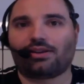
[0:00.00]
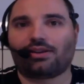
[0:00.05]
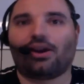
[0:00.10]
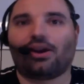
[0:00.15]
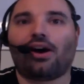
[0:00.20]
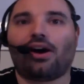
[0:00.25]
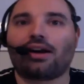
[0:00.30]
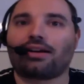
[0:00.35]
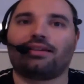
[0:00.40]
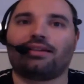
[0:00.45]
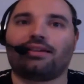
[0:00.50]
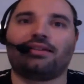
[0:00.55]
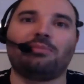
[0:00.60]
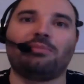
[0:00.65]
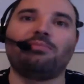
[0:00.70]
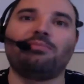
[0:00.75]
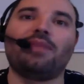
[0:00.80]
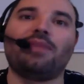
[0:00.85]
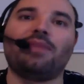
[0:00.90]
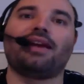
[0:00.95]
talking to the
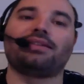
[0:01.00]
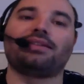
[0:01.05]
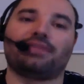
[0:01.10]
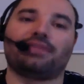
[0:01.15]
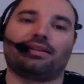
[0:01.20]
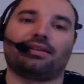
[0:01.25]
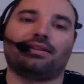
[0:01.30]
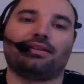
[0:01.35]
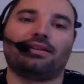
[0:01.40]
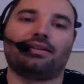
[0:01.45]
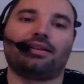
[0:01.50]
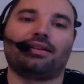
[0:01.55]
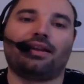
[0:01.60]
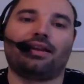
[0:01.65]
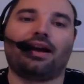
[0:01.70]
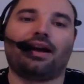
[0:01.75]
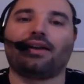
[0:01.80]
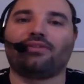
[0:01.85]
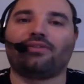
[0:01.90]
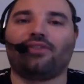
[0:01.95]
amazing
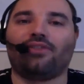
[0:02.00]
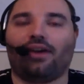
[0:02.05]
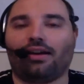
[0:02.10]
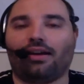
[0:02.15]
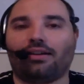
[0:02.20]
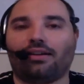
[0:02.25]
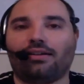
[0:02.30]
Han Fan,